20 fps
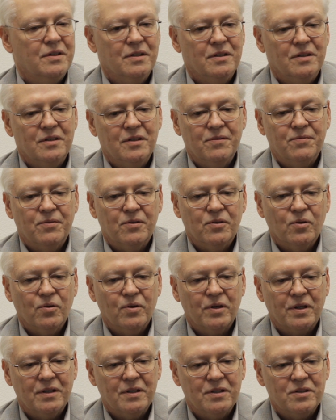in different
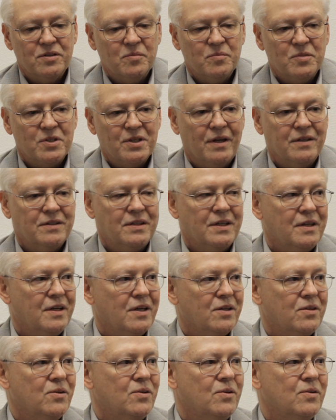organisms got
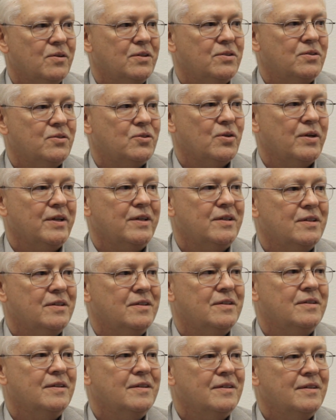together and traded
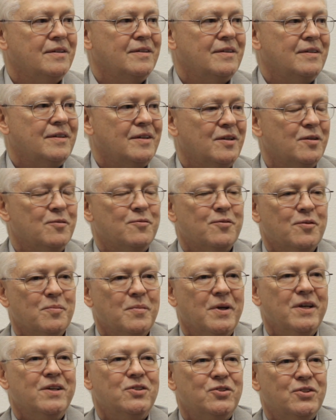
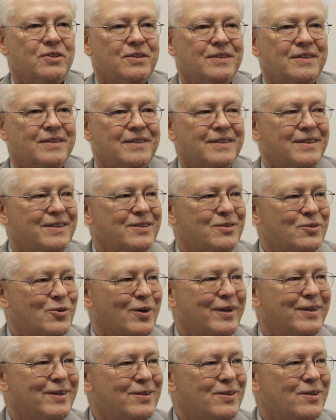information and
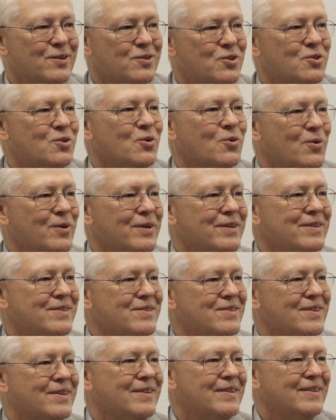traded their
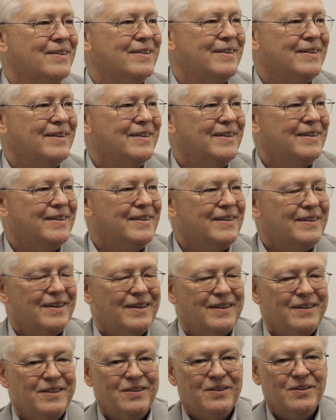stories on,
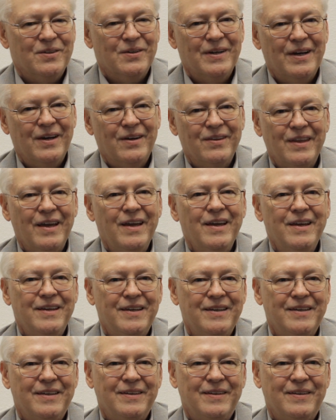how they
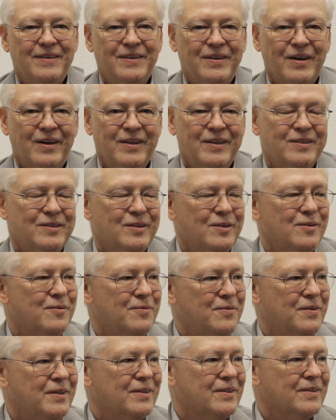got into the
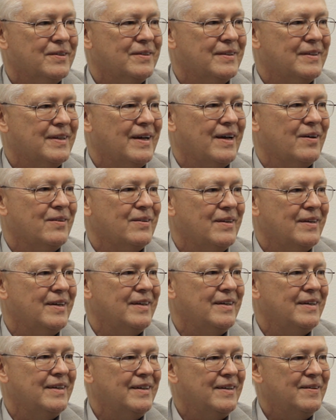field and how they